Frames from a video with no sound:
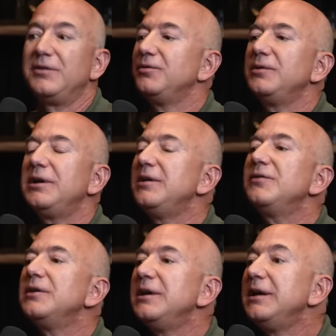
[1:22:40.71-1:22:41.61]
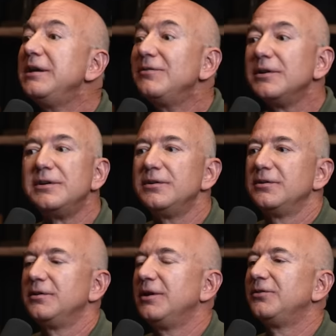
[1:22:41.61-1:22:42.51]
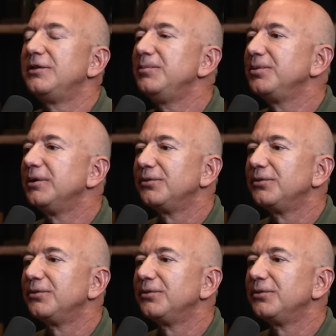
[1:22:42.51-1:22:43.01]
even as deeply